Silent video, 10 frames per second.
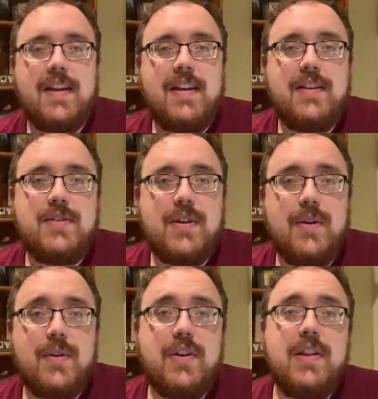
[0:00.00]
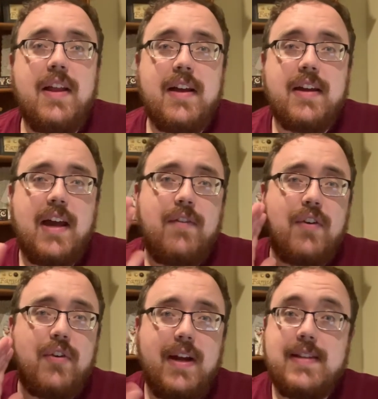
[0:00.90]
So good luck, have a
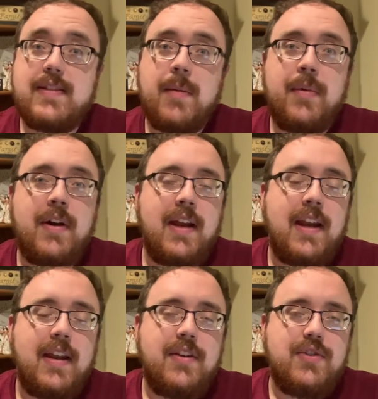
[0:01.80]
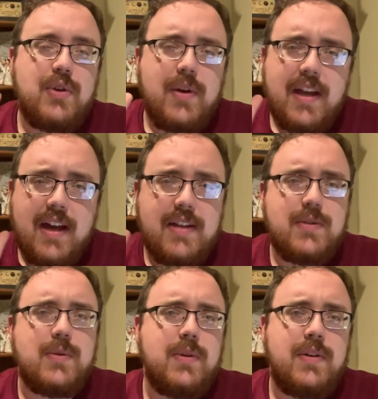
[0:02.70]
great summer, and enjoy high
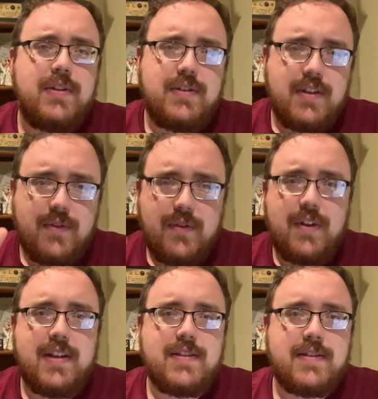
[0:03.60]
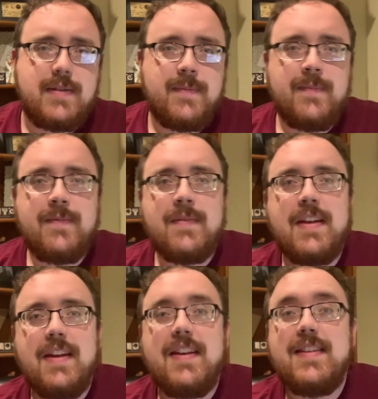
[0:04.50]
school to the fullest.
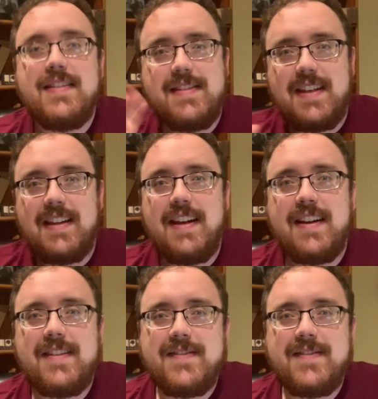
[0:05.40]
See you later.